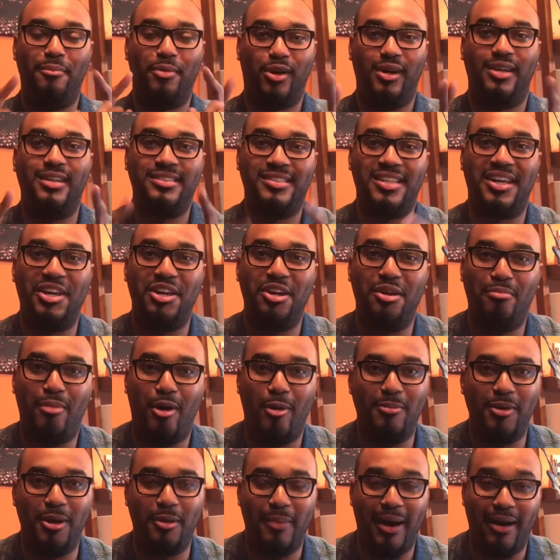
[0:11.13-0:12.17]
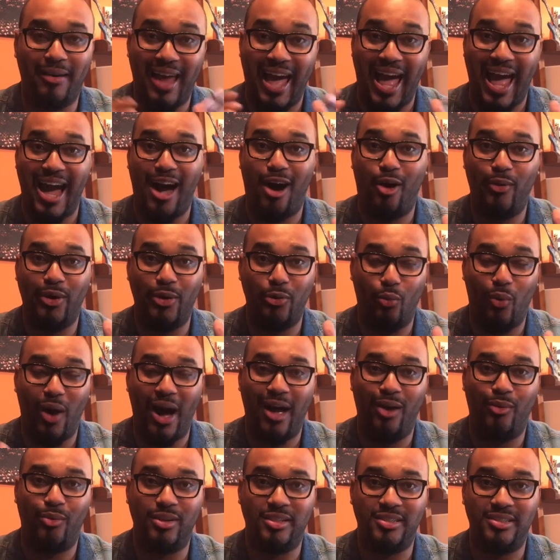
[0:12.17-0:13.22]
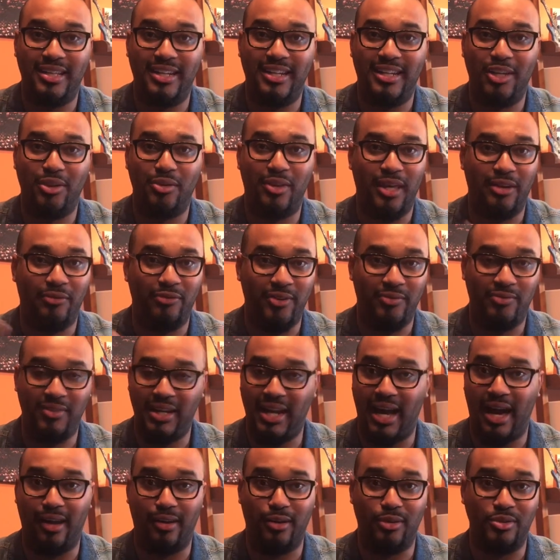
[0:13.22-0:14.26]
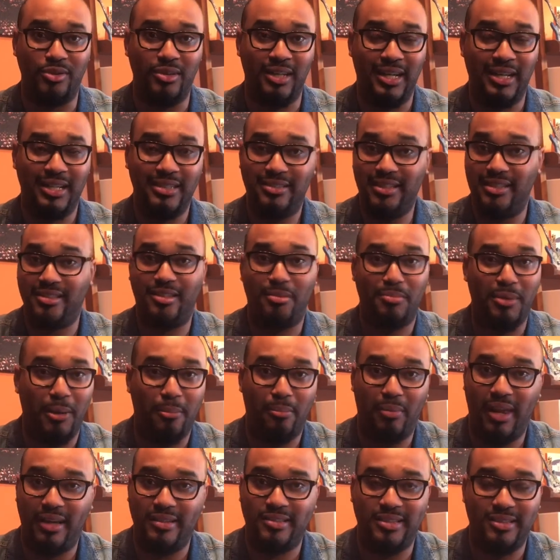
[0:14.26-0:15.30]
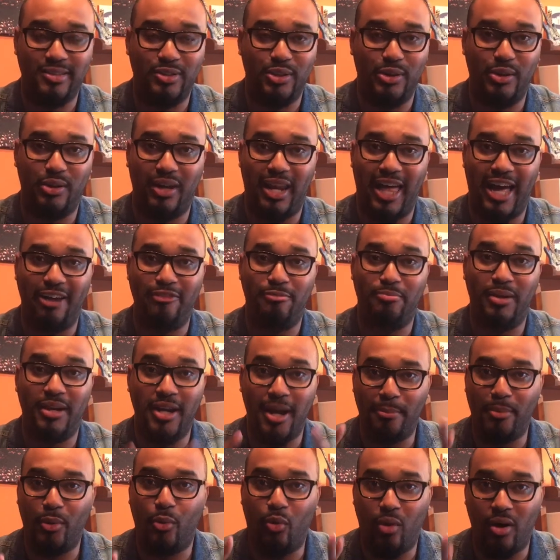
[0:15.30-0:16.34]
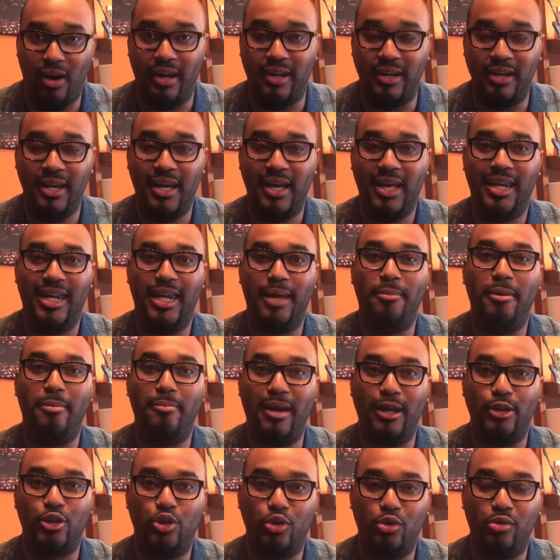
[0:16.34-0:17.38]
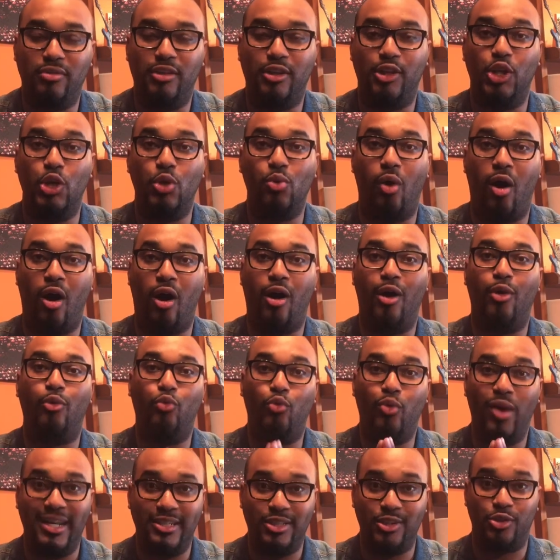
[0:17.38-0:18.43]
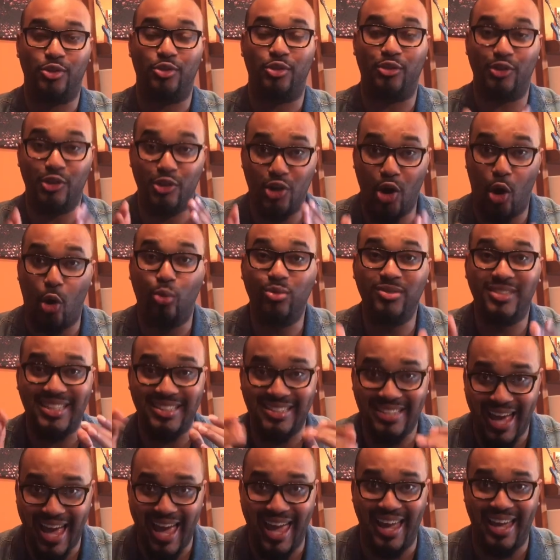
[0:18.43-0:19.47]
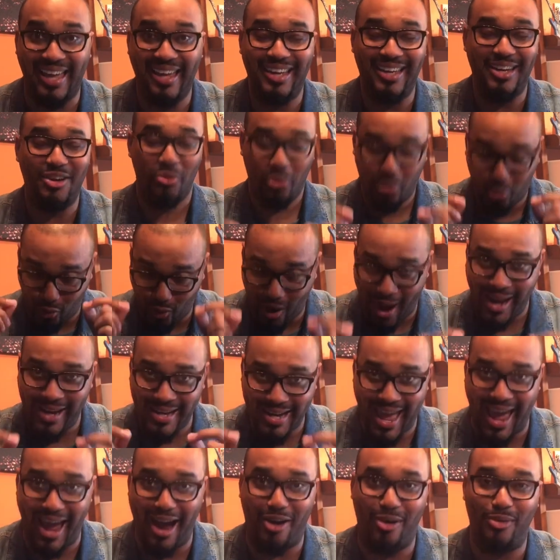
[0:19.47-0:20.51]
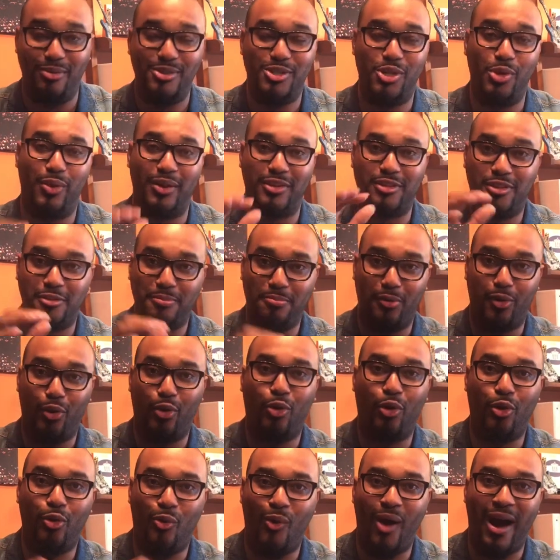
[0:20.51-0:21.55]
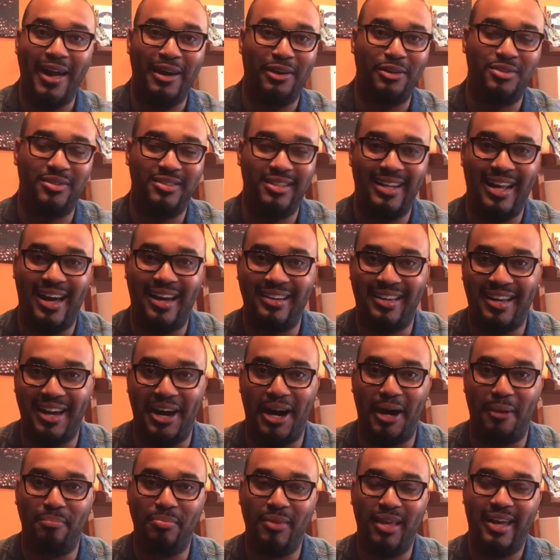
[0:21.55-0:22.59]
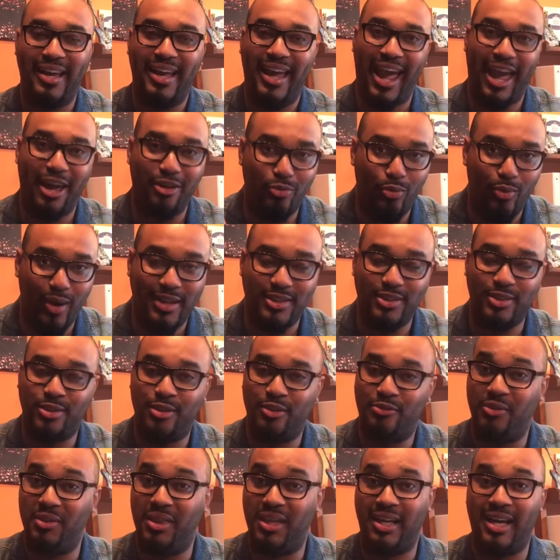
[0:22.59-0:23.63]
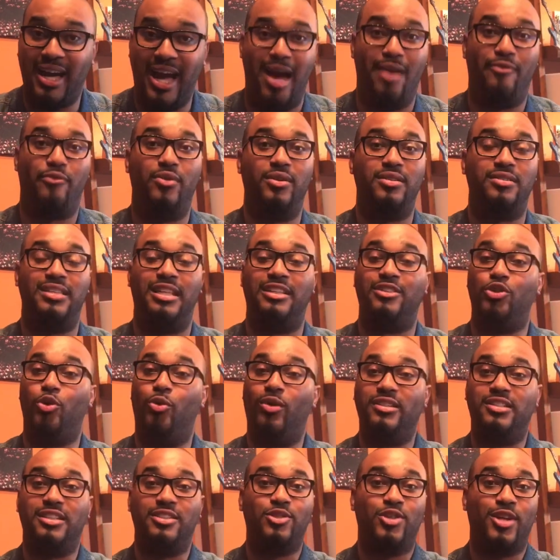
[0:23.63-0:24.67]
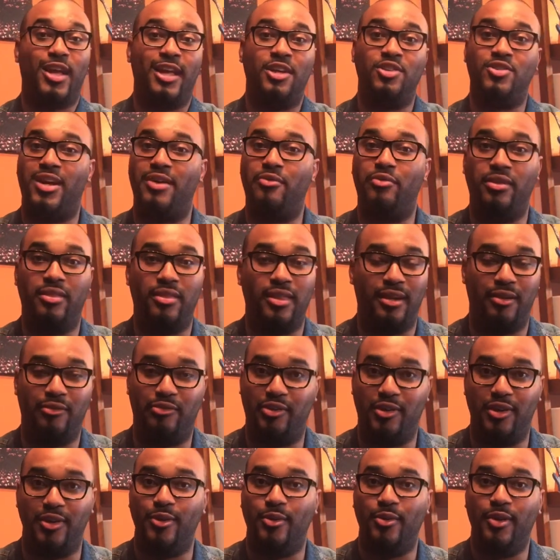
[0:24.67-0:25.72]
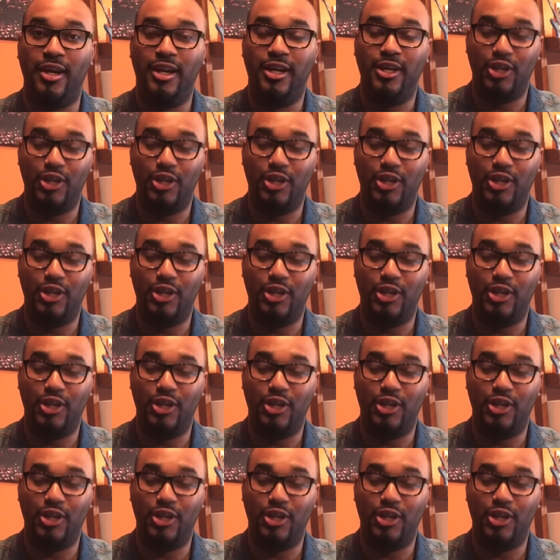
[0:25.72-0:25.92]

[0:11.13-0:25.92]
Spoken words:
I'm going to tell you in a moment about how and why we're sending you that $50 just to be a blessing to your life. But number one, let me make sure that you are registered. Go today, right now, to exploreylc.com and register for the conference that's going to change everything for you.